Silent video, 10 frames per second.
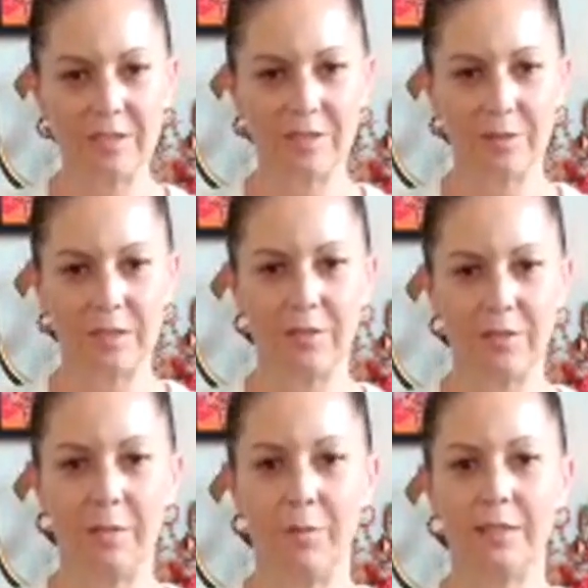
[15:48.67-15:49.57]
which is always
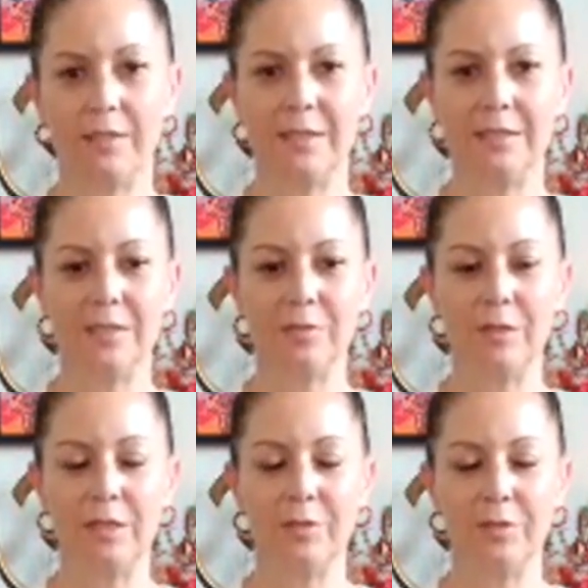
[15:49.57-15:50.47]
a great practice
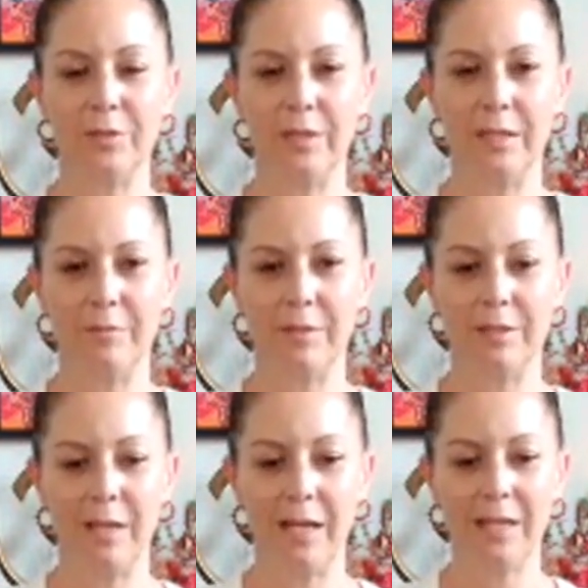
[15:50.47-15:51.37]
to include in
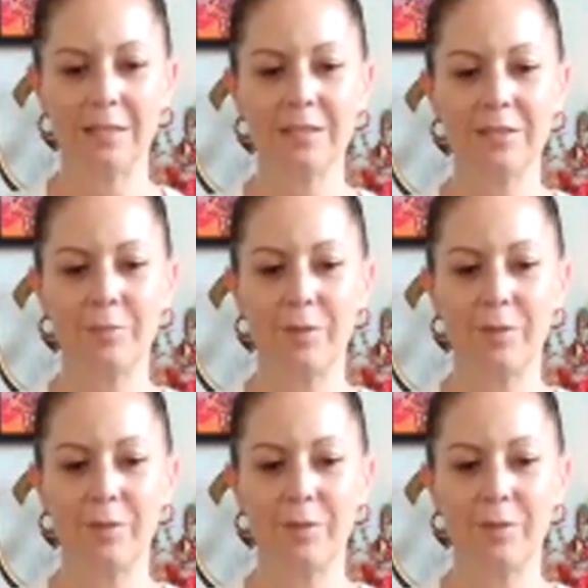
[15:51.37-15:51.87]
every class.